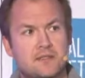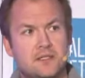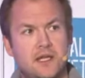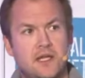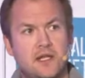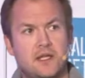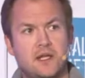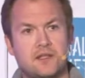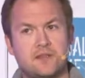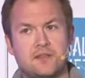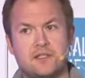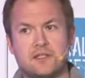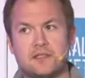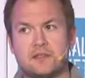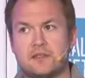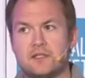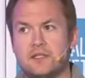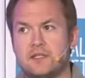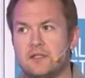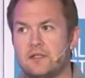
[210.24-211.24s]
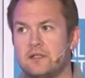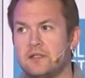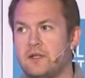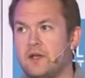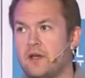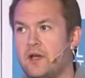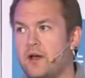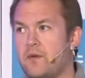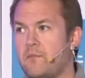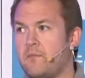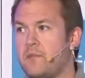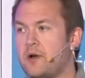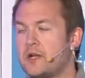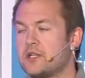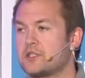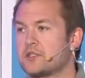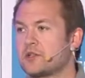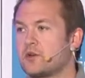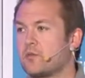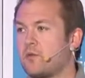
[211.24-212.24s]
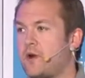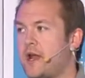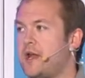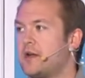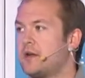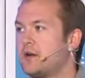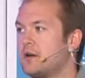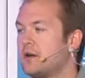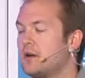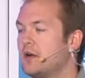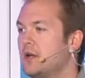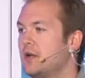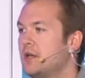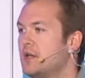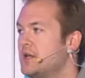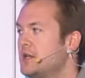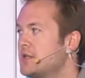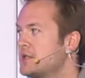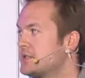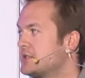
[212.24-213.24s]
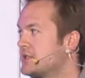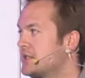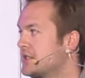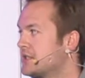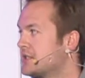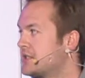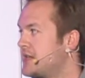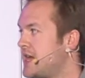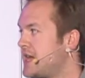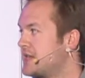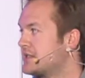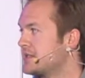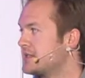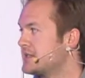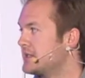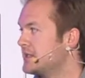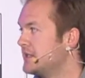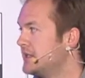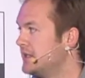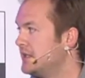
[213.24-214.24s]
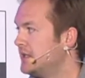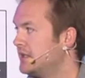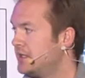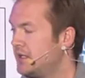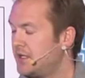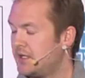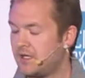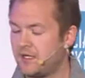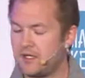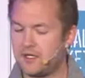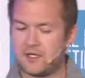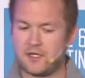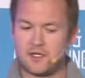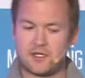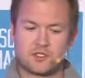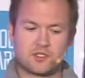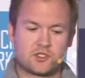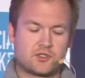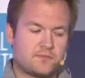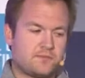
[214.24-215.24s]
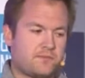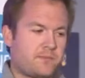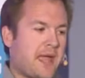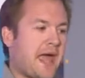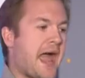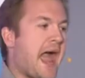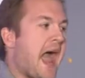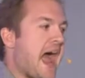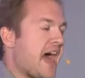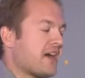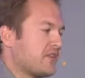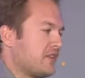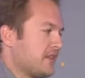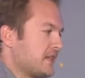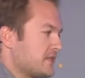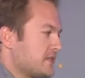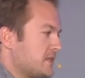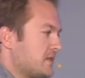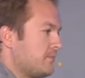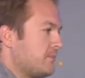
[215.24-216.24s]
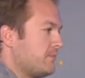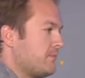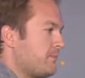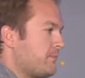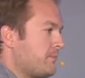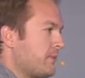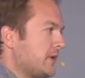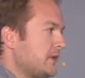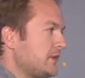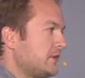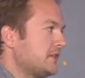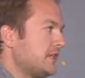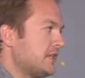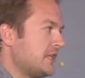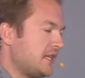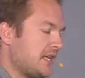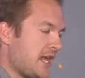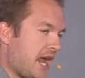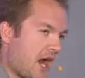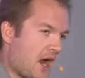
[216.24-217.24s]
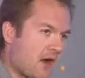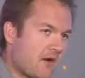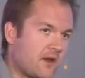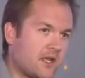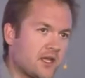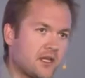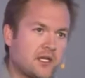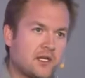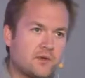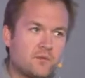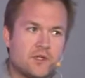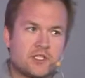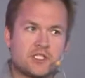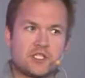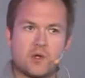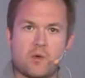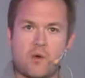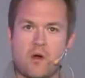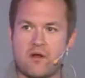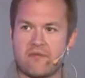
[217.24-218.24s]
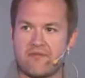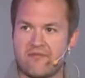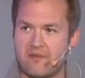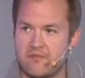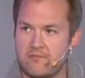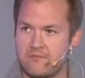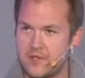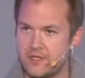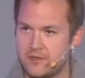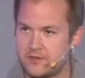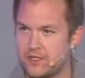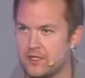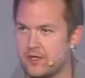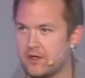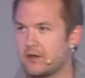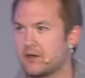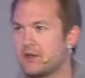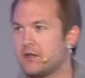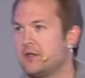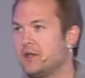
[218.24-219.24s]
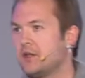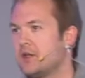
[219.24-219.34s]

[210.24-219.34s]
And I think that a much greater success uh, path is to Build in an area in which you are familiar.